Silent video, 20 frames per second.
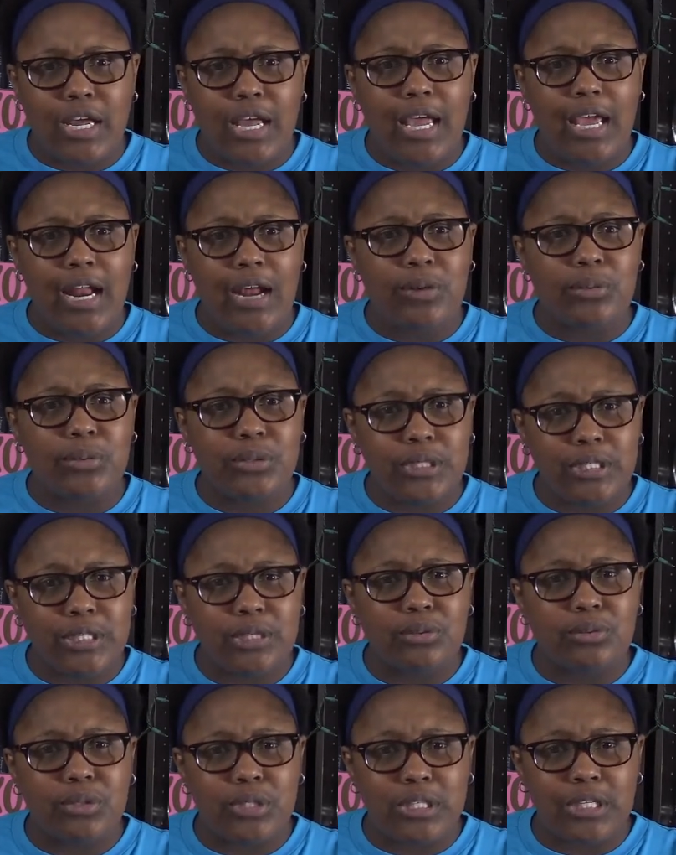And I
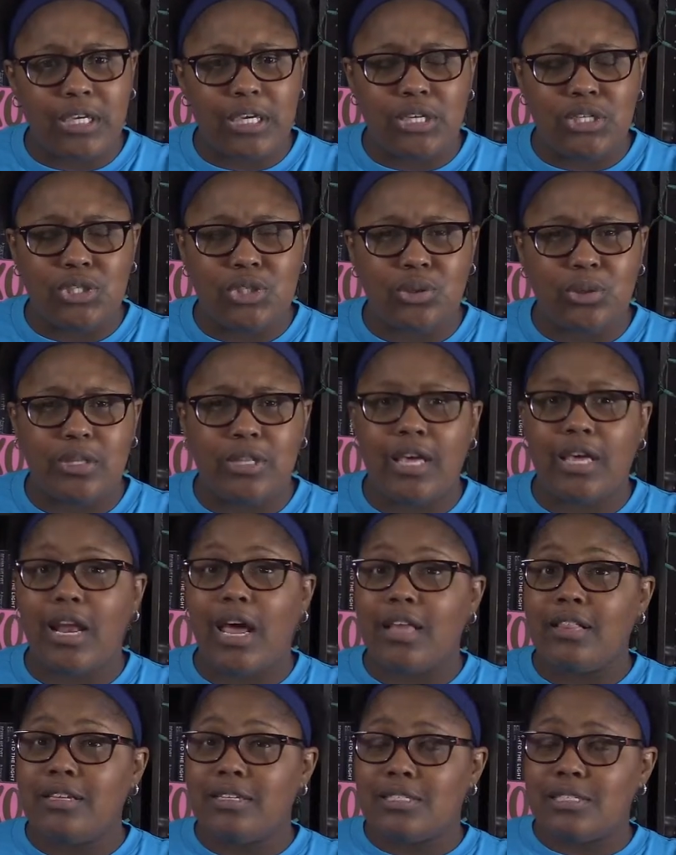really, really enjoyed that.
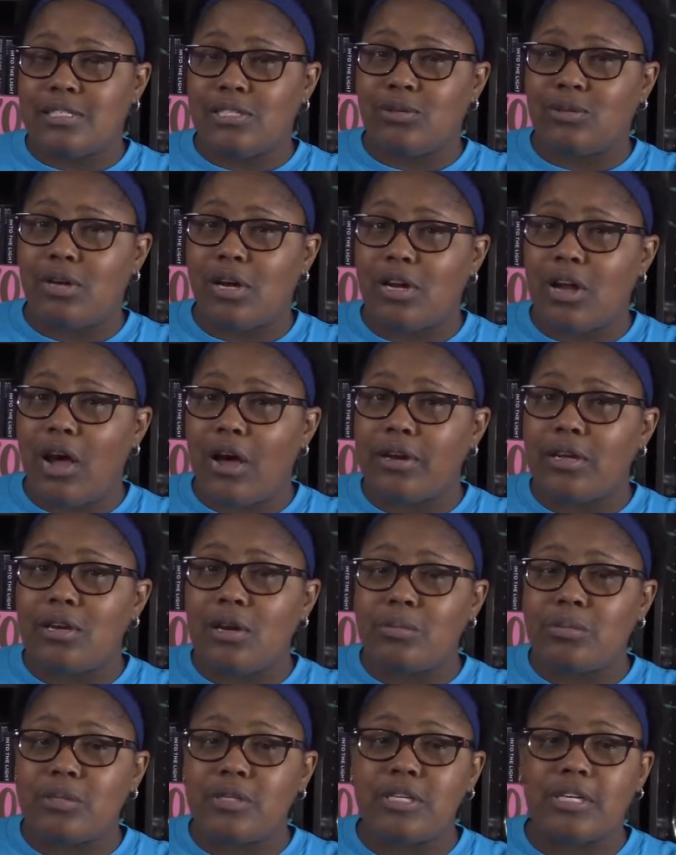I listened to it on
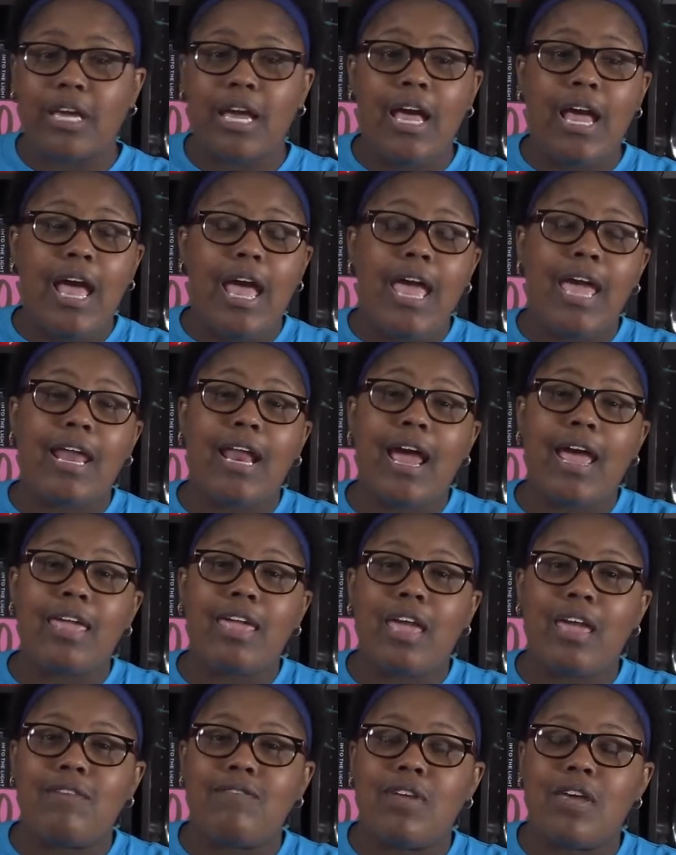audiobook and I
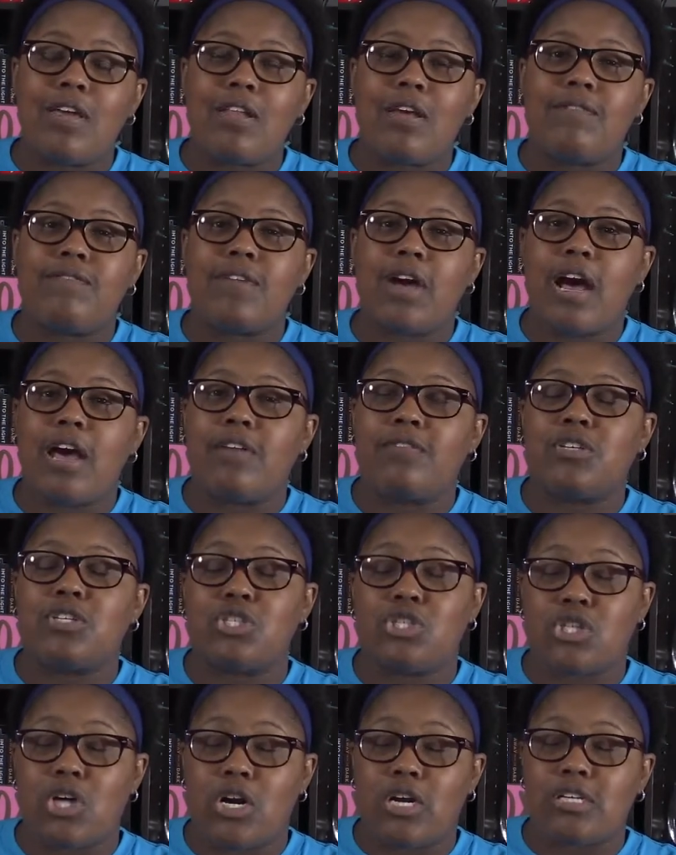gave it 5
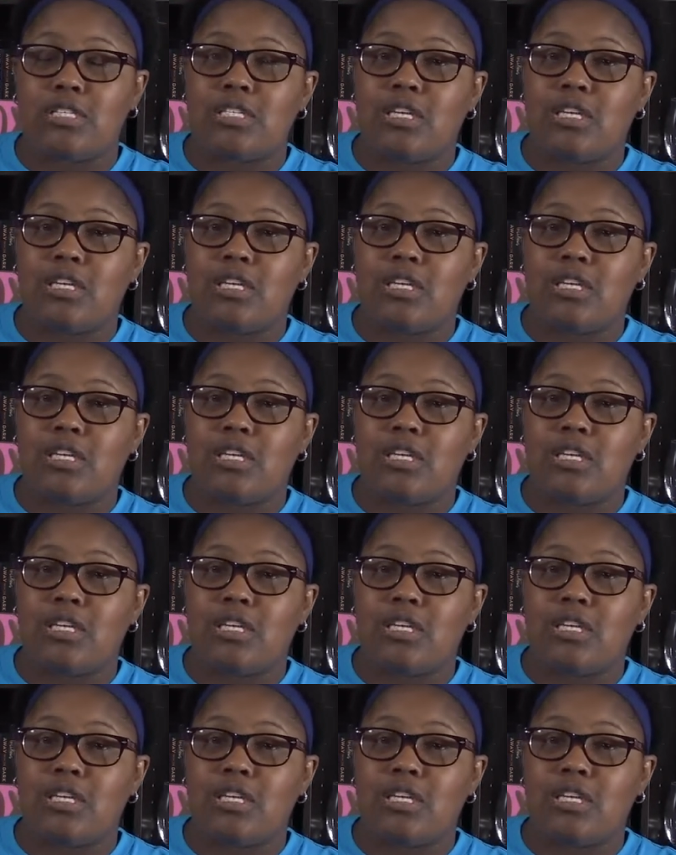stars.